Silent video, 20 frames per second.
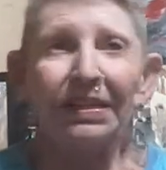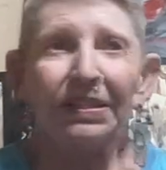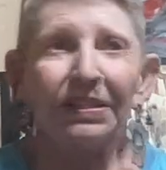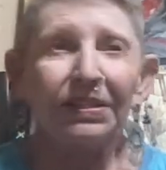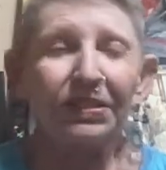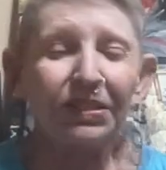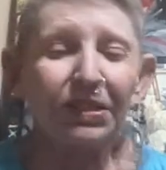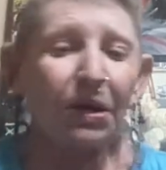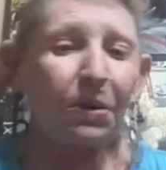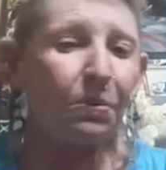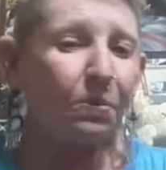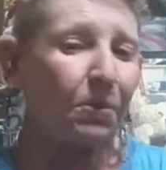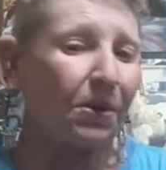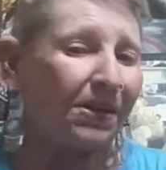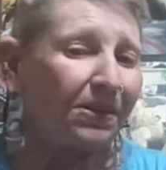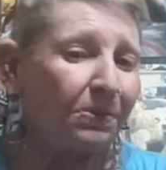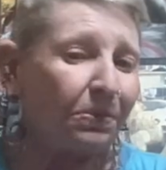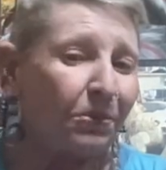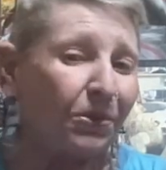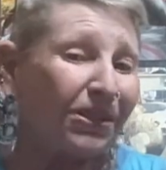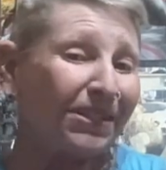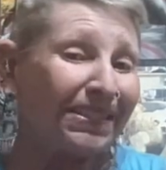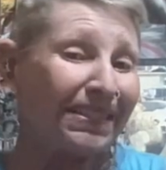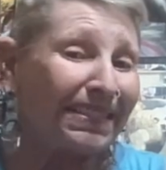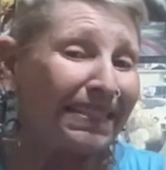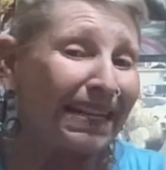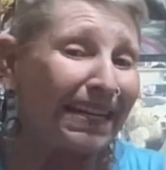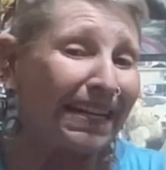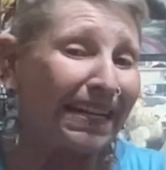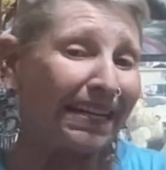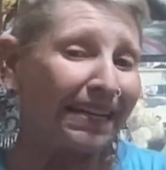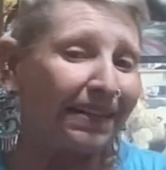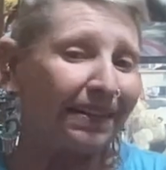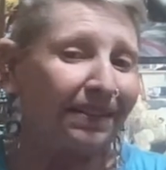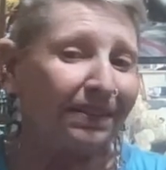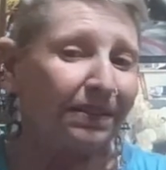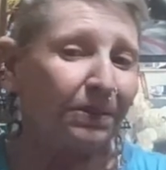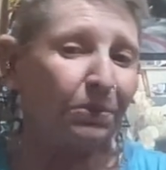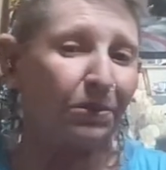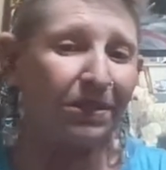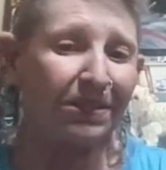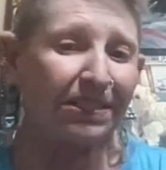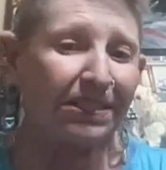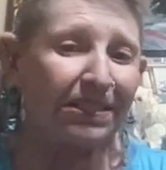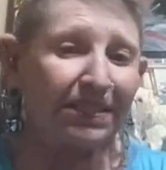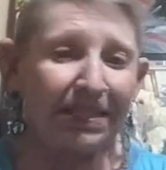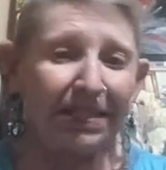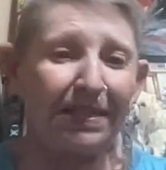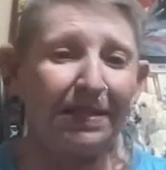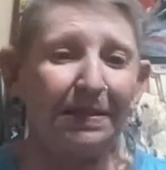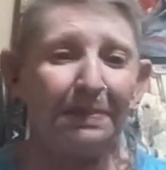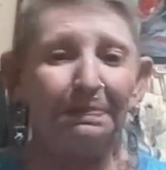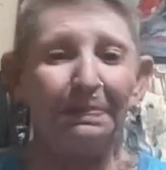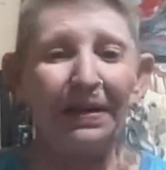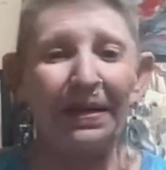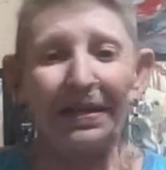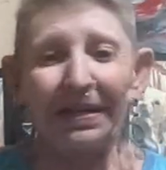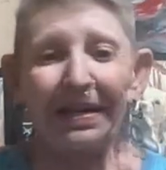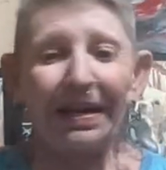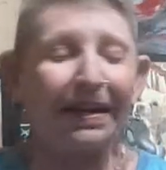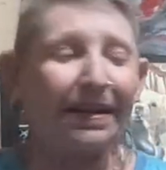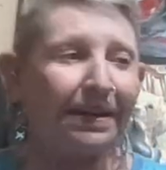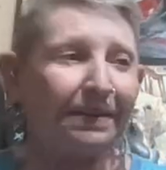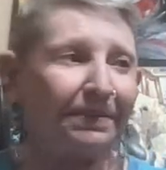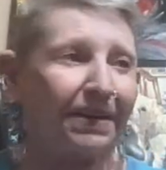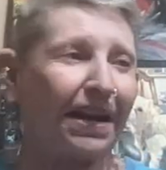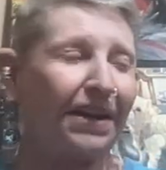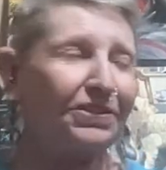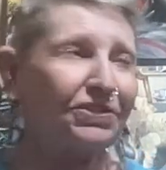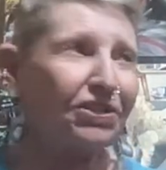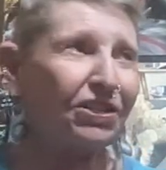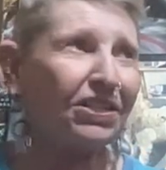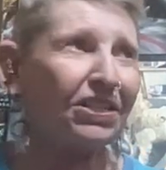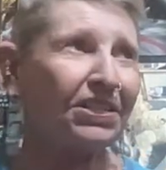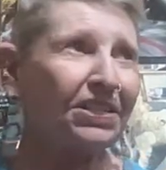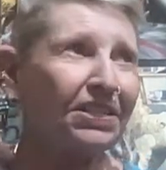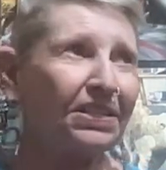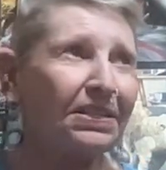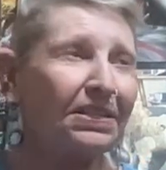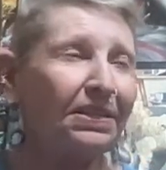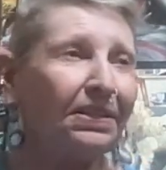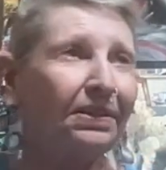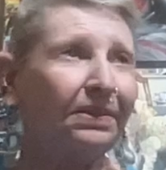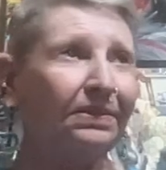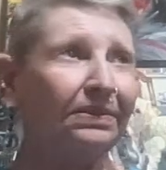So we'll see. We'll see. But I just